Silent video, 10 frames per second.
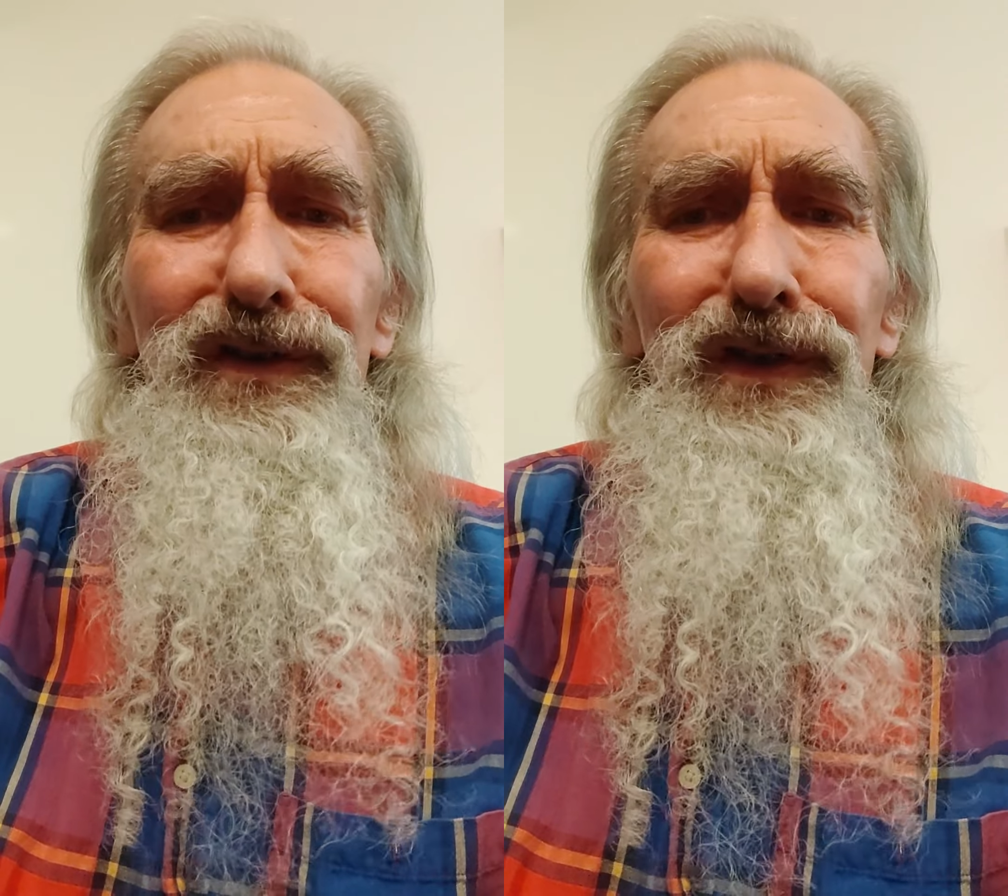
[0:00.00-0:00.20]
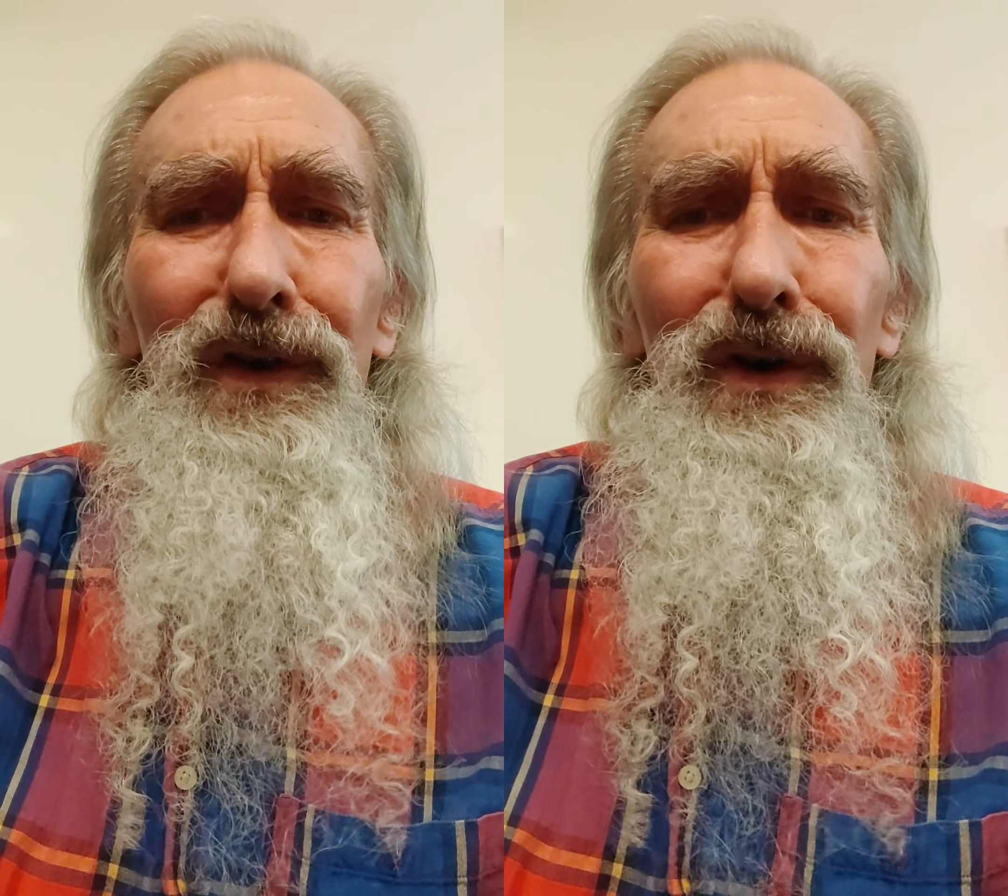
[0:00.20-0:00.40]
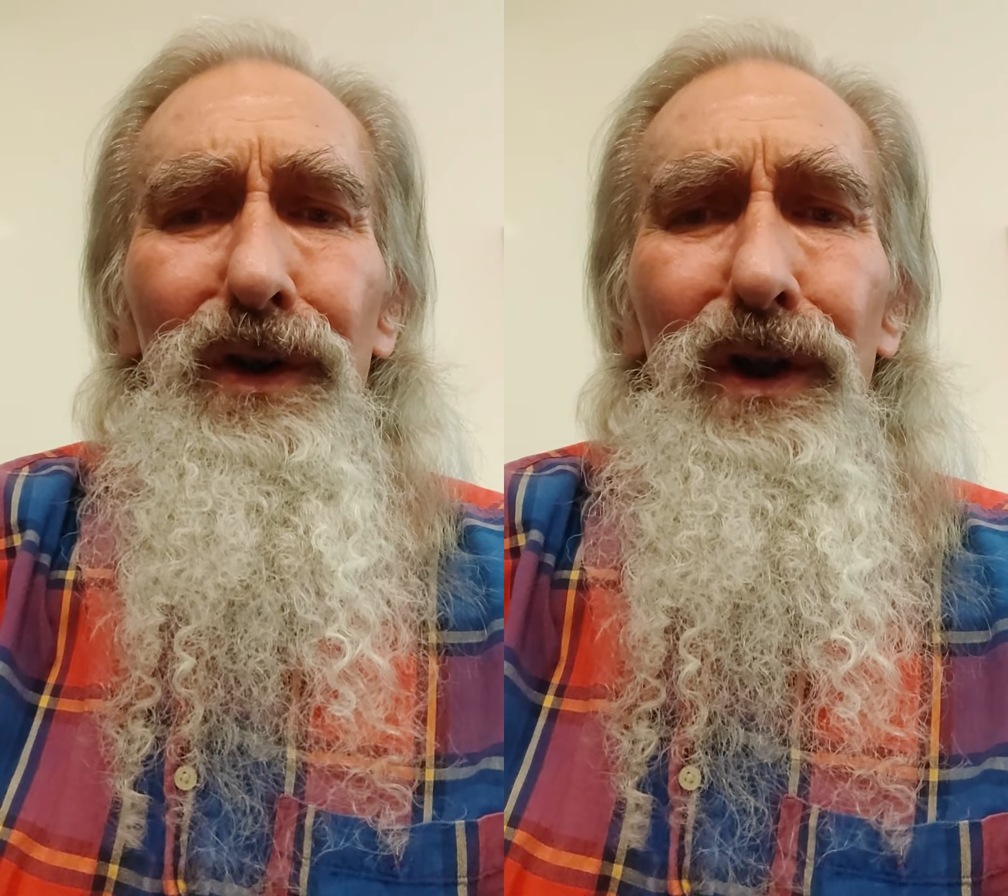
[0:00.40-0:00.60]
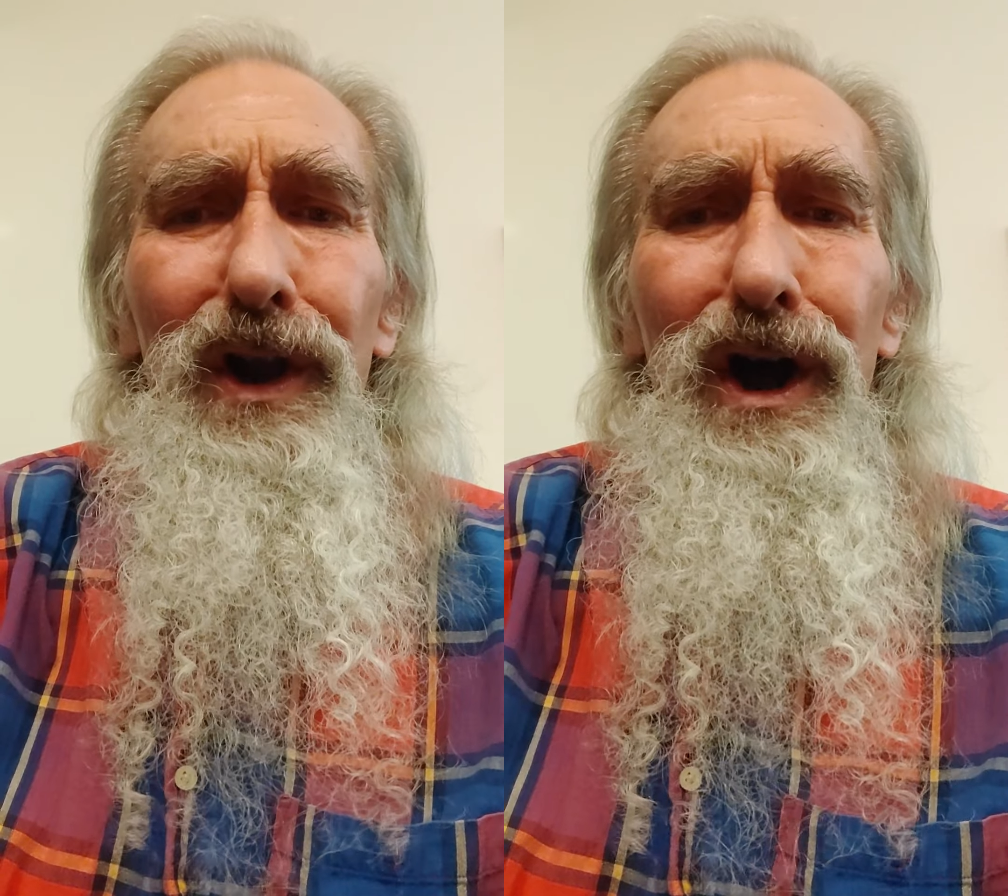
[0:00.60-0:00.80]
fool